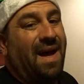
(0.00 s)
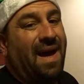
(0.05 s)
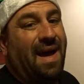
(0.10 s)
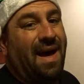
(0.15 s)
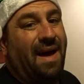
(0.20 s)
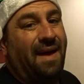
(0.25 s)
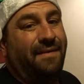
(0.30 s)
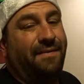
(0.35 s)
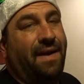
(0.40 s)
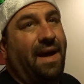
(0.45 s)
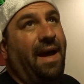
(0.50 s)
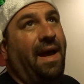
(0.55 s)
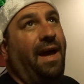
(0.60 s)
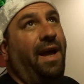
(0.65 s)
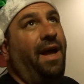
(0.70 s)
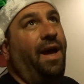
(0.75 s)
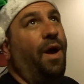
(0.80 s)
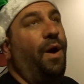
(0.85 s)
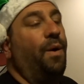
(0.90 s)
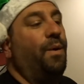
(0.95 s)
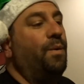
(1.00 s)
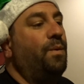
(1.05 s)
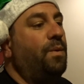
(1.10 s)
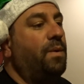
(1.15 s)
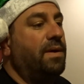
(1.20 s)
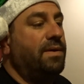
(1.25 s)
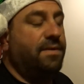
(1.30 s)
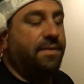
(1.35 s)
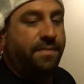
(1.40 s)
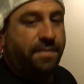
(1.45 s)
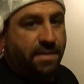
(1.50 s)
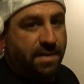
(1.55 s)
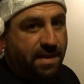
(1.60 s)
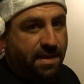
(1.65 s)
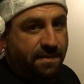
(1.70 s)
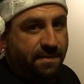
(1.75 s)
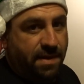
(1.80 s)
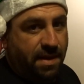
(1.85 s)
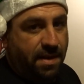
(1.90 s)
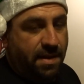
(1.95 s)
have a wonderful
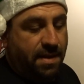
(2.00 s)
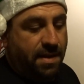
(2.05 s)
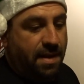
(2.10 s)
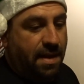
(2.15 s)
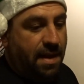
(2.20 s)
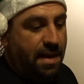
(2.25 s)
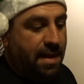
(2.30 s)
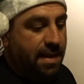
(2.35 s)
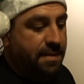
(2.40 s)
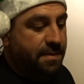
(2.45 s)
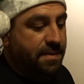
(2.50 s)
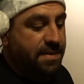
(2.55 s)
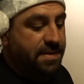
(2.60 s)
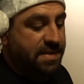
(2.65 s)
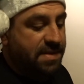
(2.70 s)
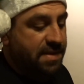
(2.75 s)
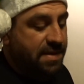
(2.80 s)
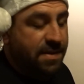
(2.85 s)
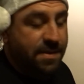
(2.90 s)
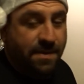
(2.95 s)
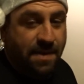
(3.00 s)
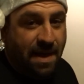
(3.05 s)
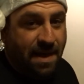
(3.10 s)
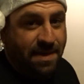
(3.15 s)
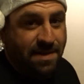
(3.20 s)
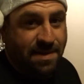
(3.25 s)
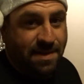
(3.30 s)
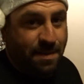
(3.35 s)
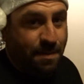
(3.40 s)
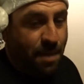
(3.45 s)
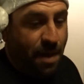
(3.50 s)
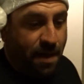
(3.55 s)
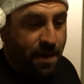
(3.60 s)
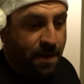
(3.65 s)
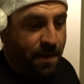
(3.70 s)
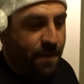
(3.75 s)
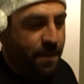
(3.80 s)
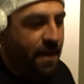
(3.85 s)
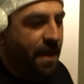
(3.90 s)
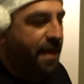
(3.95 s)
evening. I will see you guys
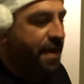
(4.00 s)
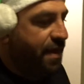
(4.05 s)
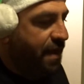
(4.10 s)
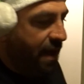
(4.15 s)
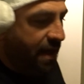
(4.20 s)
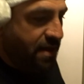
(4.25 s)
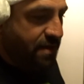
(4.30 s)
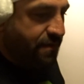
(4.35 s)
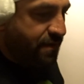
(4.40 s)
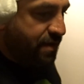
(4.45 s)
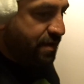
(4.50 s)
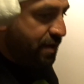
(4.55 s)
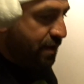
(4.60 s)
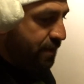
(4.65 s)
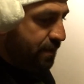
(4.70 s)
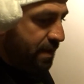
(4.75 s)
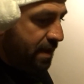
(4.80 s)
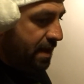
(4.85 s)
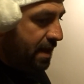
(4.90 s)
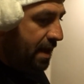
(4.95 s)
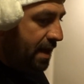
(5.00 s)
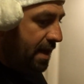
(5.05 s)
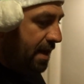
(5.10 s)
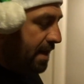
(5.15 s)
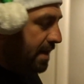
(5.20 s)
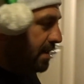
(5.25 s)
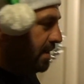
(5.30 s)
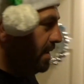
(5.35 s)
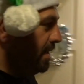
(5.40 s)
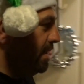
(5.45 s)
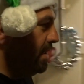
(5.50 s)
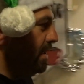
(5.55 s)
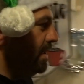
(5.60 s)
tomorrow. Thanks for tuning in.